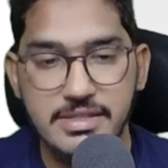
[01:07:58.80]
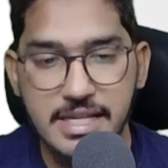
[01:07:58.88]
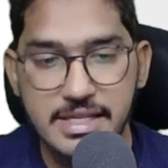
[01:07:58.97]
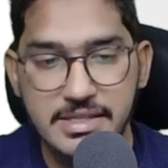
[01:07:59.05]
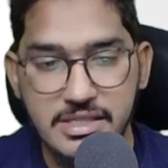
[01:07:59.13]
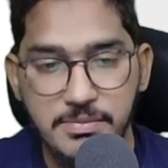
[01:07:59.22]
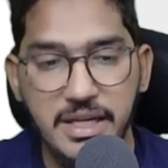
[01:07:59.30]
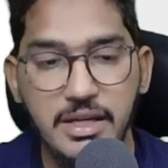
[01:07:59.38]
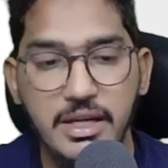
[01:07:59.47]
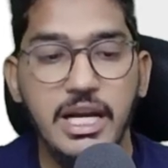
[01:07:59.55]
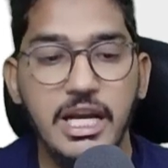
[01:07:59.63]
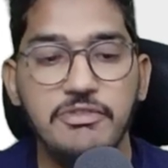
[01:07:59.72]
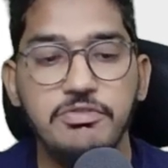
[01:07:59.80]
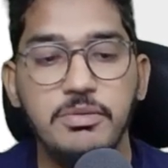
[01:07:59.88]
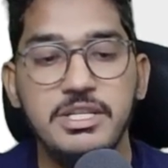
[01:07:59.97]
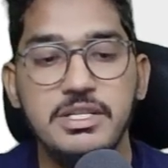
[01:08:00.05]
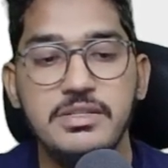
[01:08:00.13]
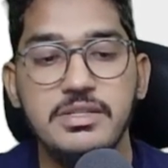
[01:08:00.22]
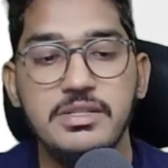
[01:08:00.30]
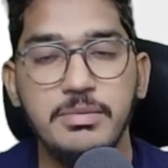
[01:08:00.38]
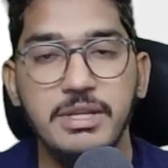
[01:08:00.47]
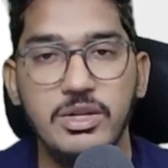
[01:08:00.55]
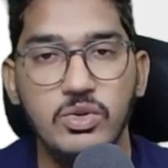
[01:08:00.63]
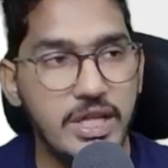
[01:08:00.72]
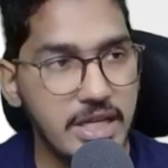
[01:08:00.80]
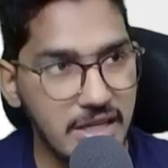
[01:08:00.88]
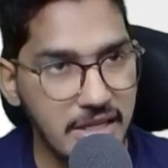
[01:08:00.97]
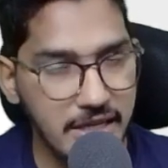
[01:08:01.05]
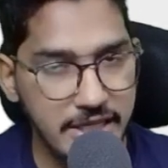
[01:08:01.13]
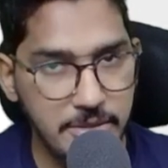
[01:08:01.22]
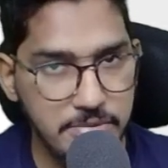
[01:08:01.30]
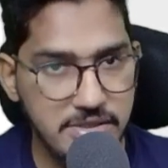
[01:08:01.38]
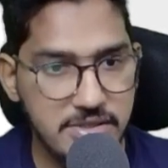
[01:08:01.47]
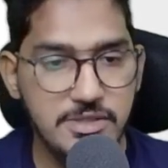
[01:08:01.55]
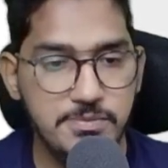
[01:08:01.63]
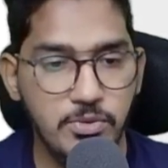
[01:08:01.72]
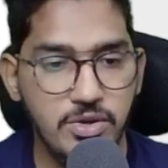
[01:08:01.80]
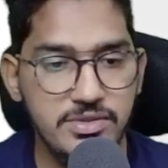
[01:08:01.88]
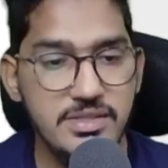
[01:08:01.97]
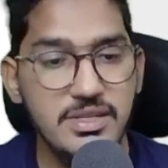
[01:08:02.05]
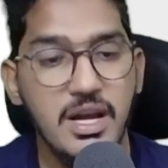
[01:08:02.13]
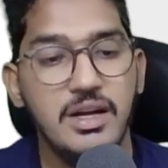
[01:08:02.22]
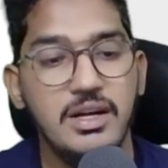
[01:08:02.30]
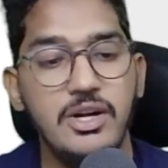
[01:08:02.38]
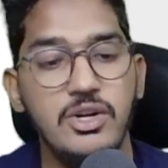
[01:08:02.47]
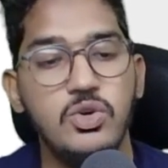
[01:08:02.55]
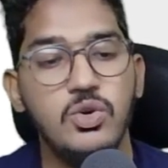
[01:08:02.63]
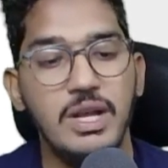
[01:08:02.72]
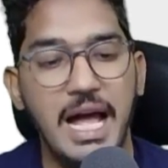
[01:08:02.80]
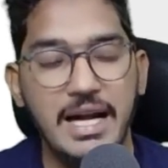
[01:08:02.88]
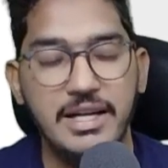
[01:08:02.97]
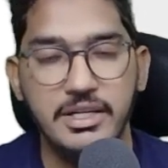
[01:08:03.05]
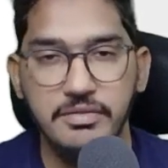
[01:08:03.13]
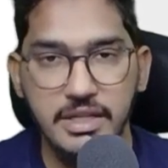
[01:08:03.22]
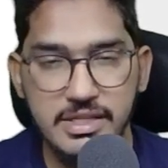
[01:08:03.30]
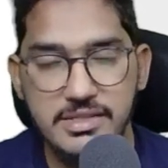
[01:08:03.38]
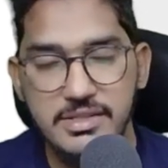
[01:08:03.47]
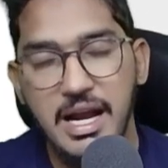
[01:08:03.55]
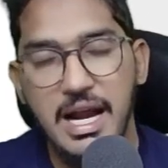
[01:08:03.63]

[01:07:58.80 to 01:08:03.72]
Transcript: risk assessment, information system including related business process, control activities,